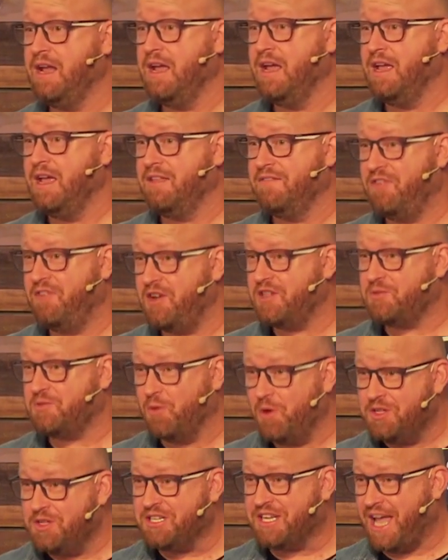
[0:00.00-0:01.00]
the first
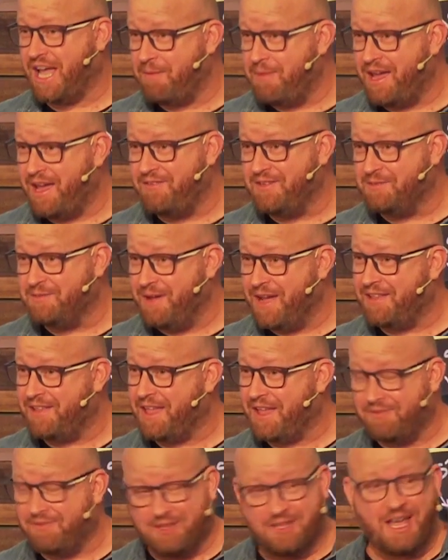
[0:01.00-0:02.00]
words that came out of his mouth
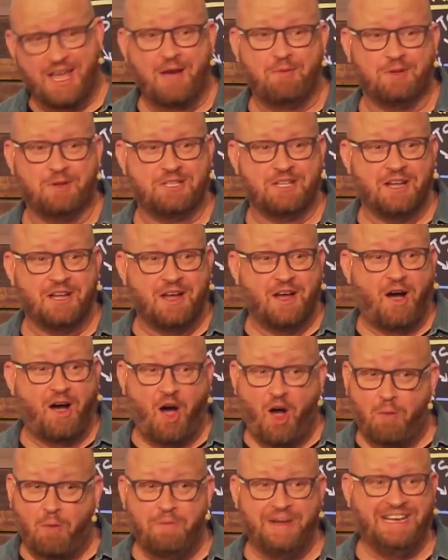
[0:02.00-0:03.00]
after that was, "I'll
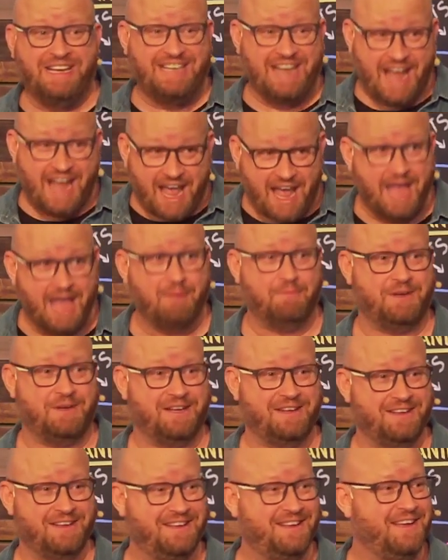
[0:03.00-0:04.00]
be damned."
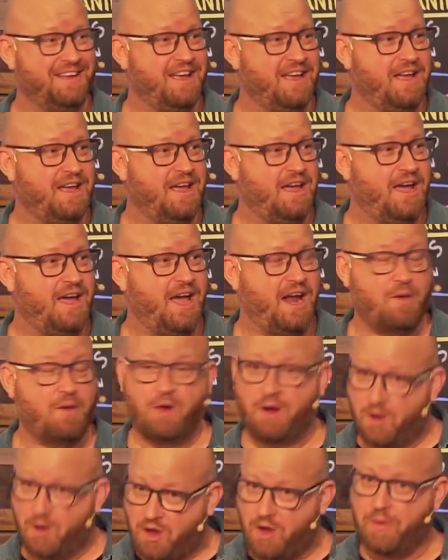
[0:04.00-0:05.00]
And I went,
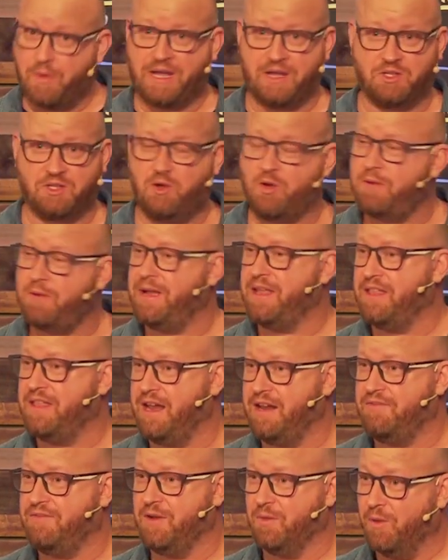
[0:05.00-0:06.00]
"Look, we can talk about that
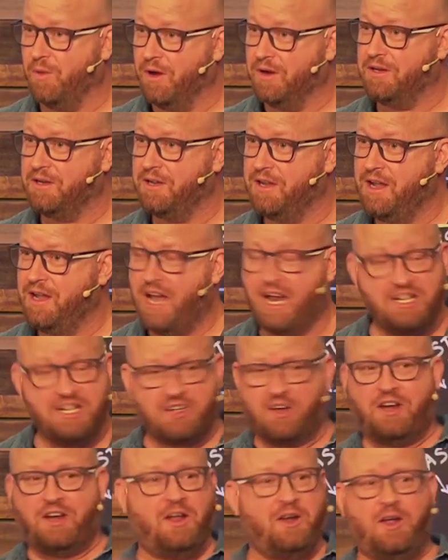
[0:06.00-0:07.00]
if you want." And he's gone,
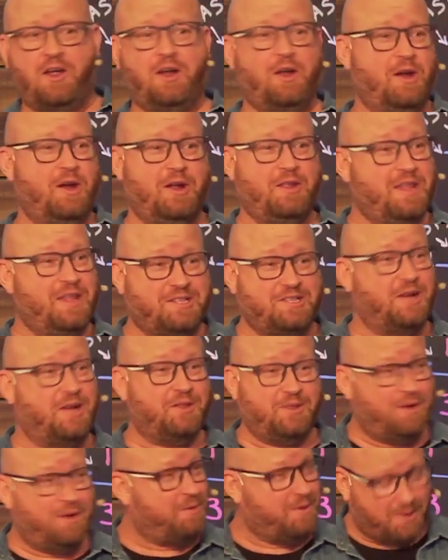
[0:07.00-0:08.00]
no, that's not
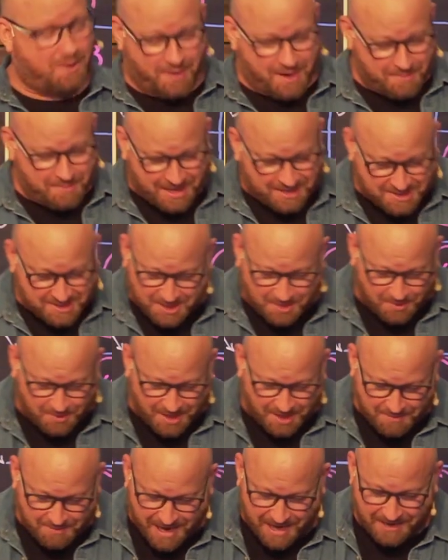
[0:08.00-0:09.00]
what I meant. That's not what I
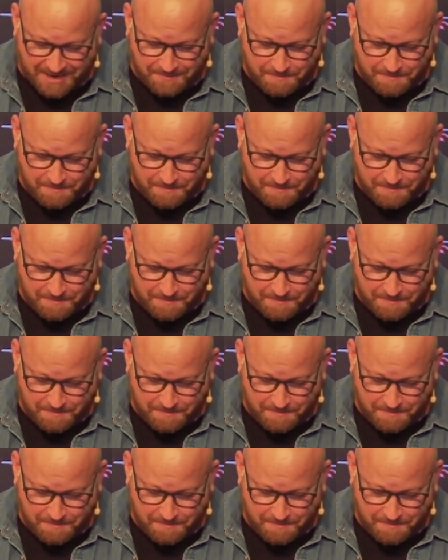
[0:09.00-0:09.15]
meant.